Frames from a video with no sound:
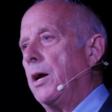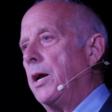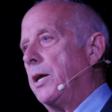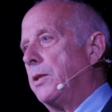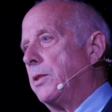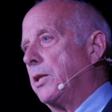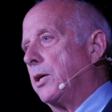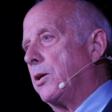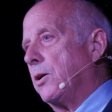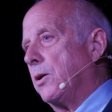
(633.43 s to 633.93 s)

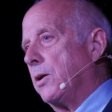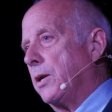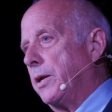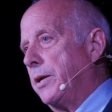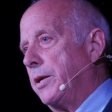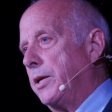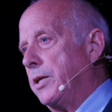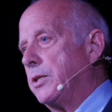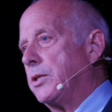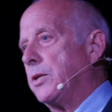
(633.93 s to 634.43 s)
in the
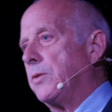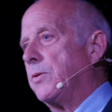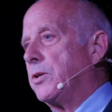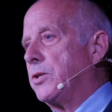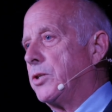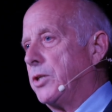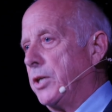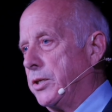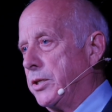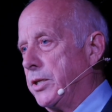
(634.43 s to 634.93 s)
colonies in the
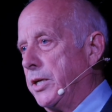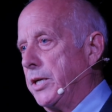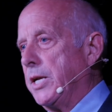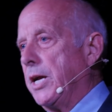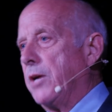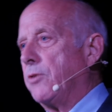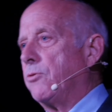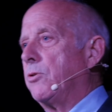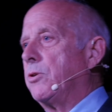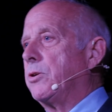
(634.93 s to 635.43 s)

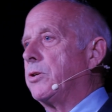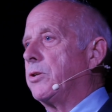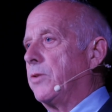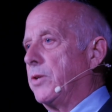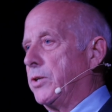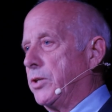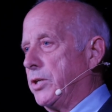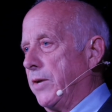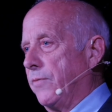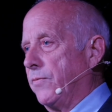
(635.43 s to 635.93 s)
1600s and
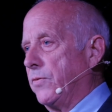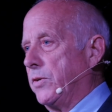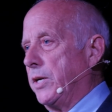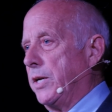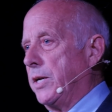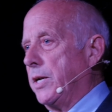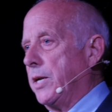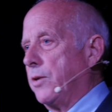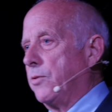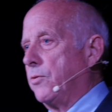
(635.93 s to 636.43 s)
the
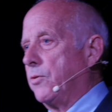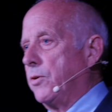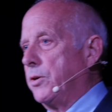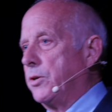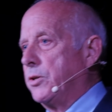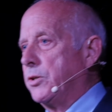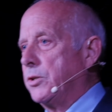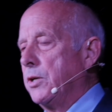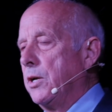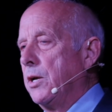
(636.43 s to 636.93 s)

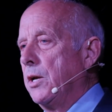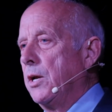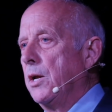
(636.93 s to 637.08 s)
1700s.